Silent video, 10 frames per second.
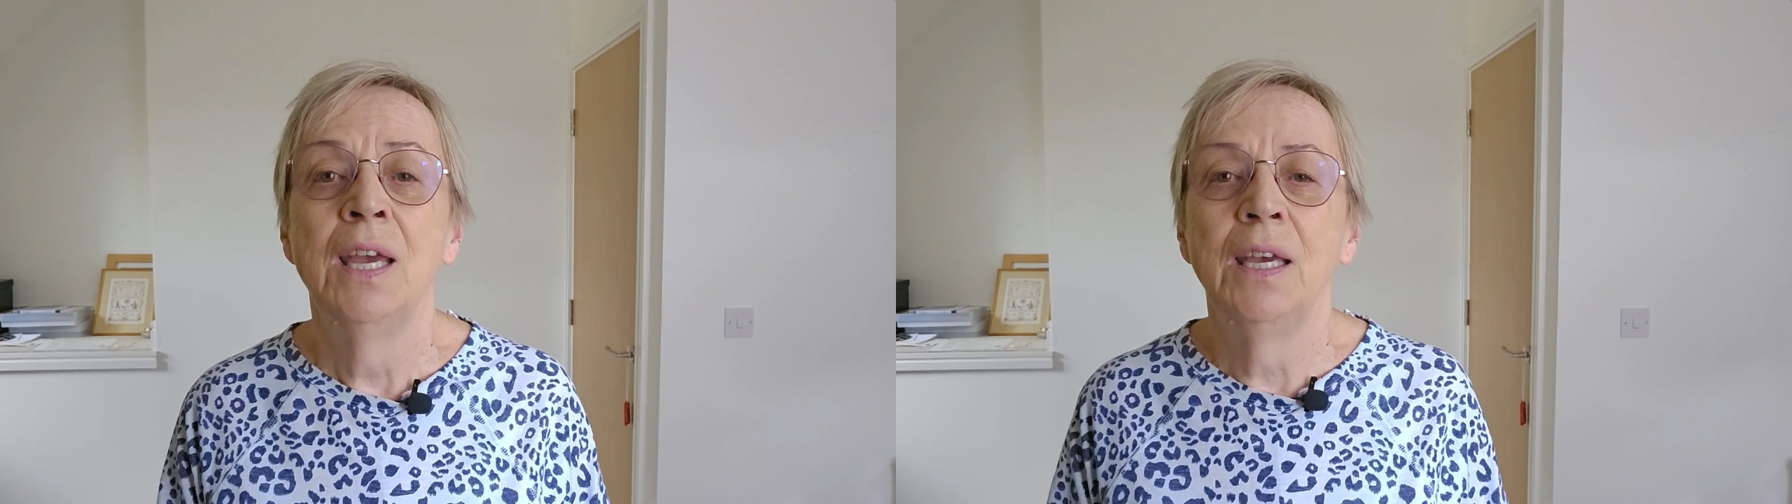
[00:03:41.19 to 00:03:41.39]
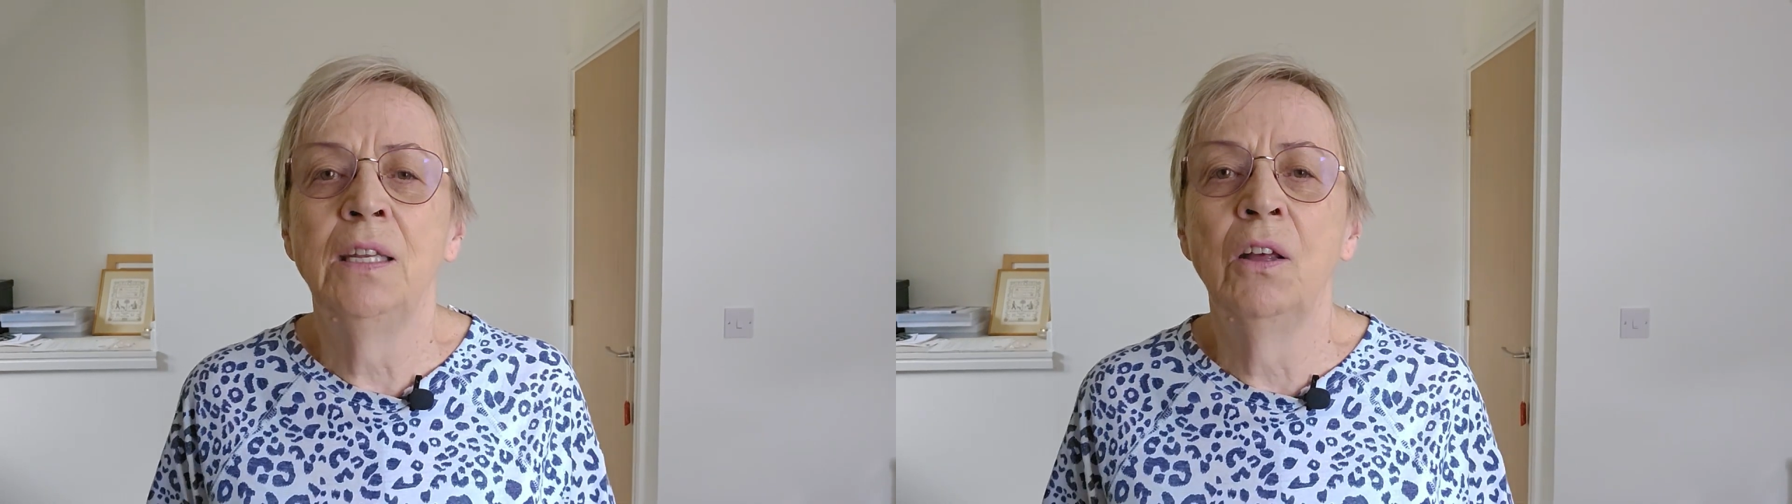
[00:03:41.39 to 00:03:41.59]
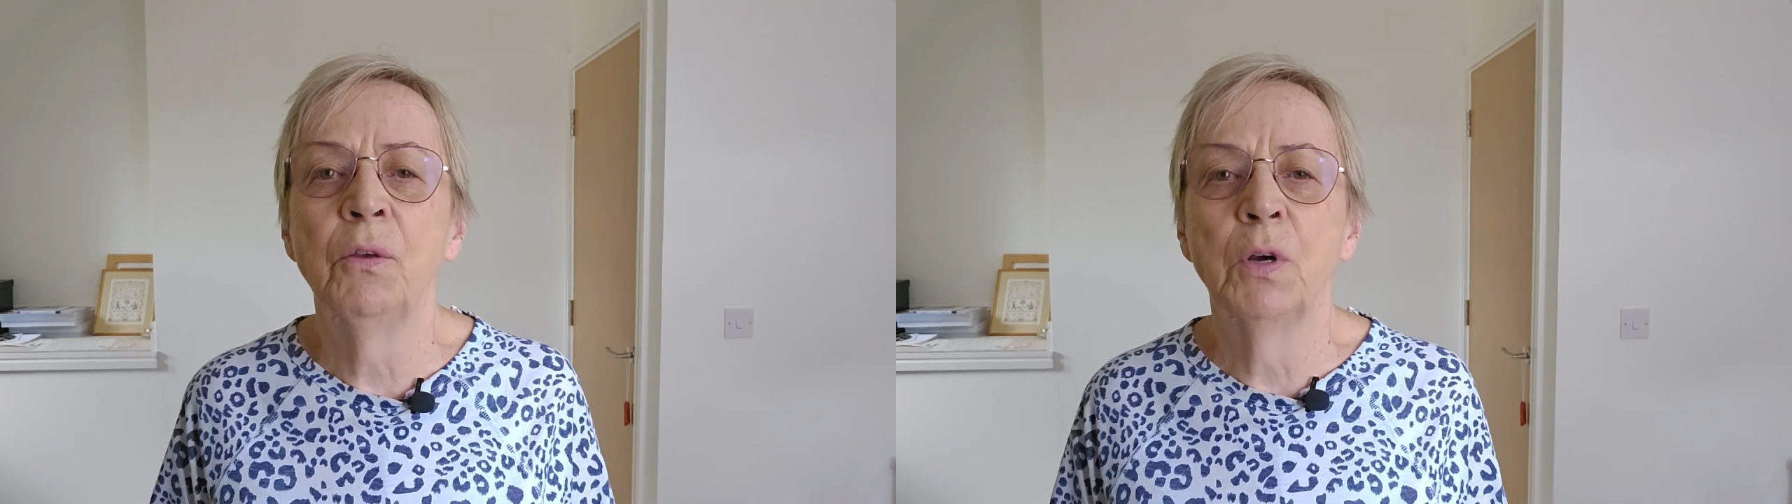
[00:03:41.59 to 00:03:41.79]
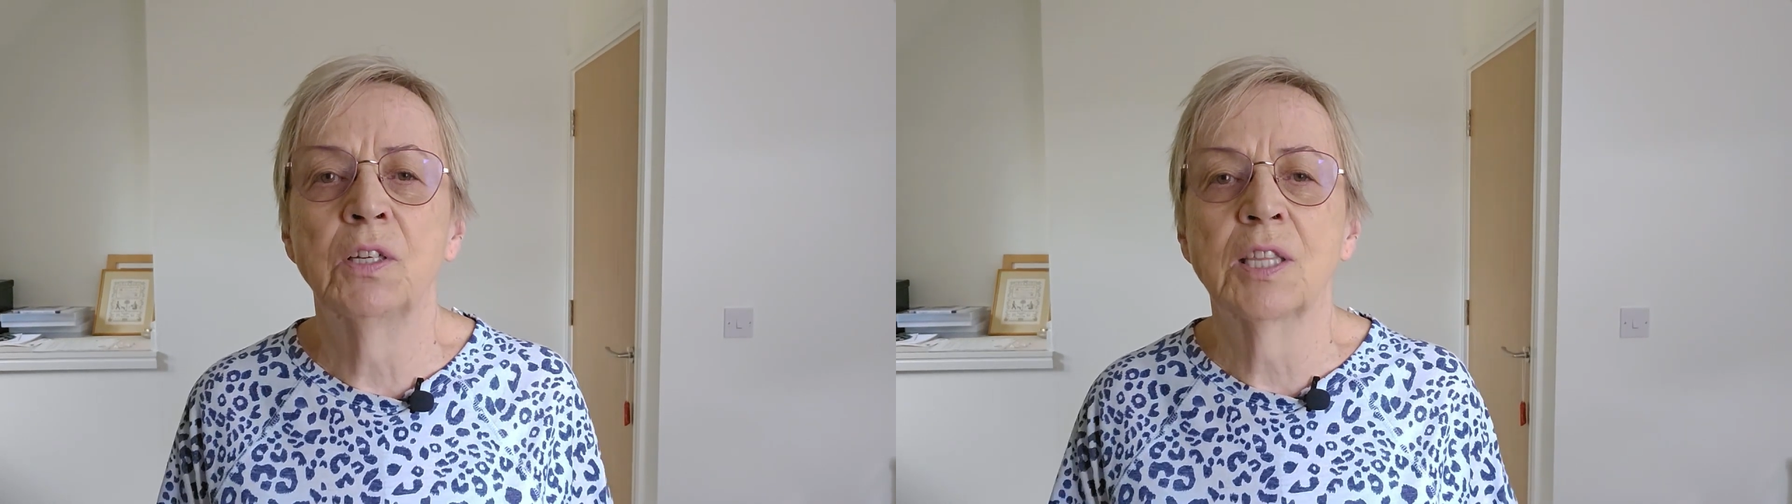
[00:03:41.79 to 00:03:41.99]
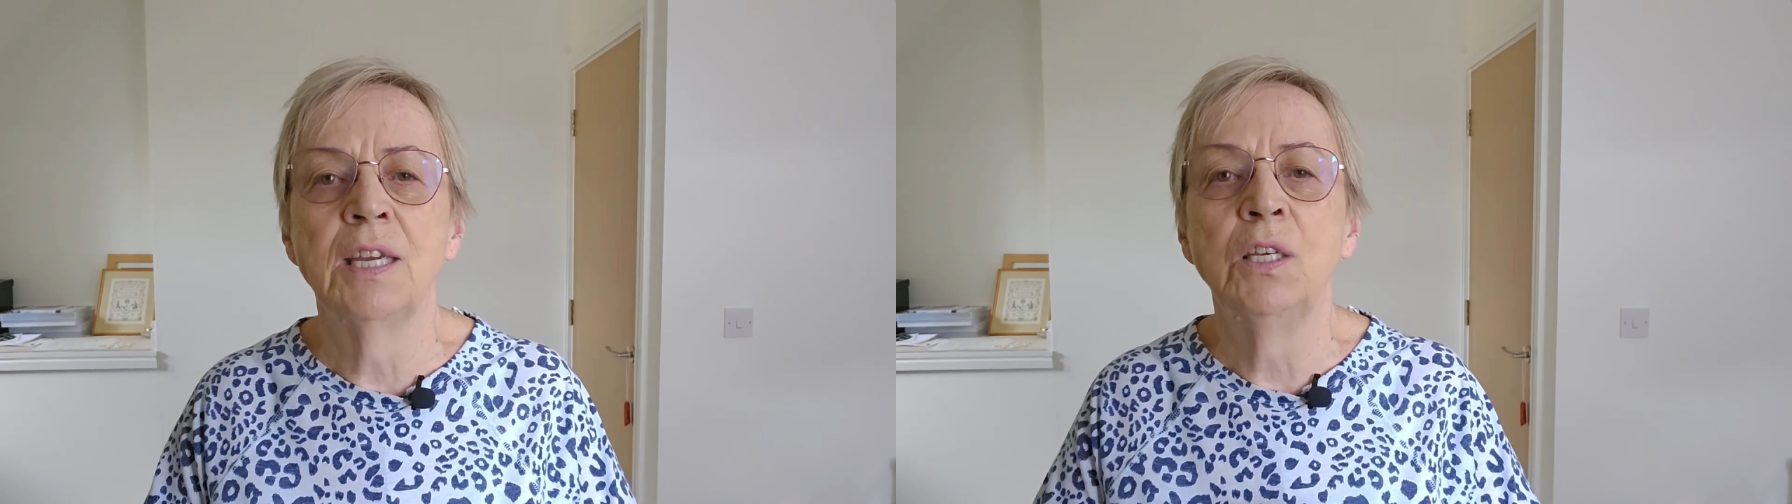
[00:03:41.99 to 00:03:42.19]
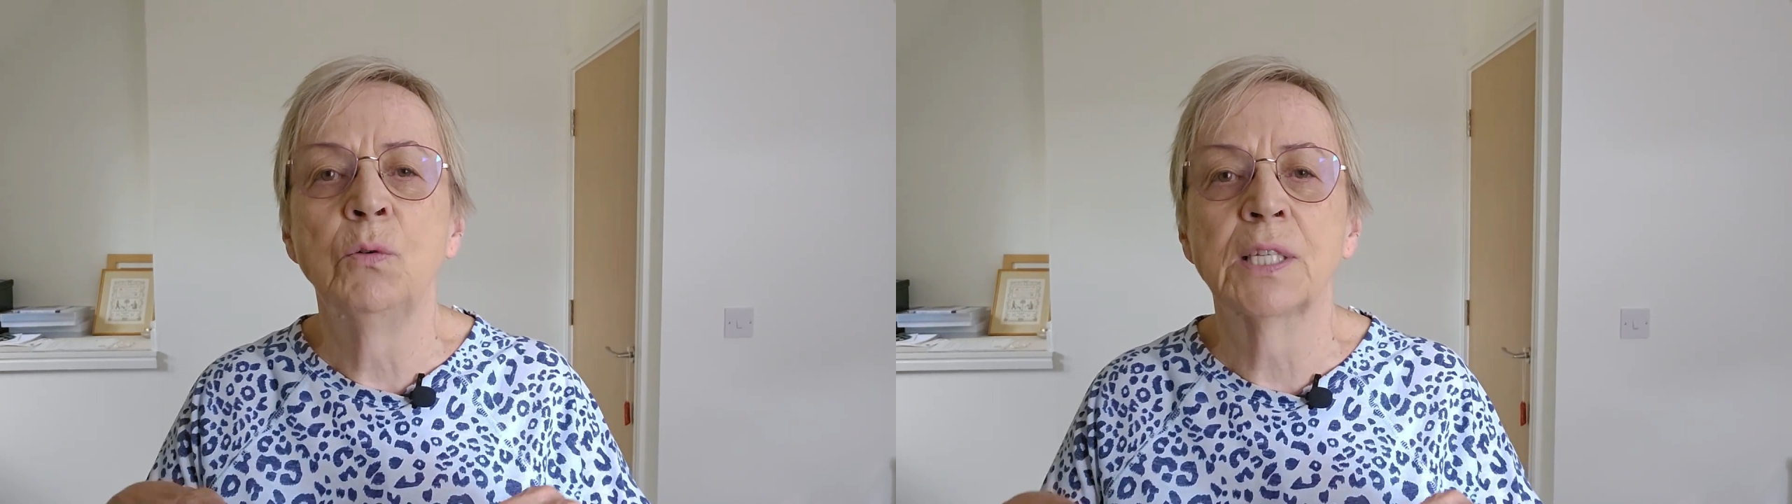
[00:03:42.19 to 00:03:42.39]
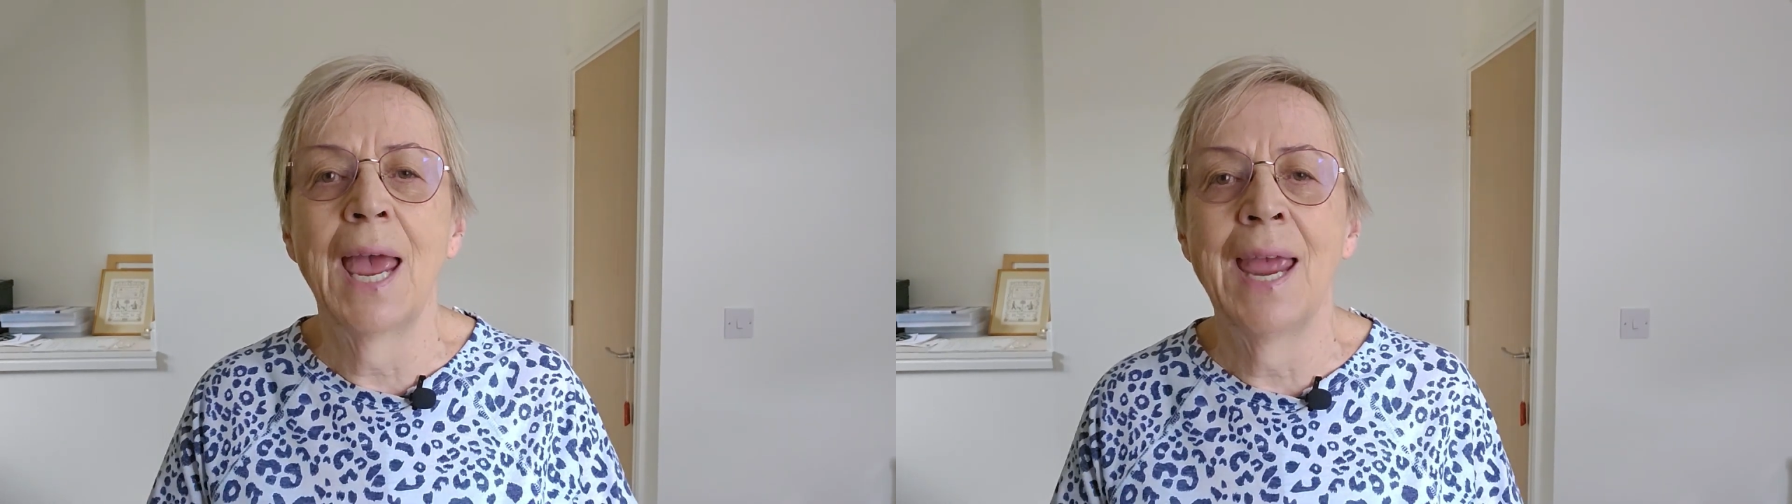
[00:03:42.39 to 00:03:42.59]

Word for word: In other words, they use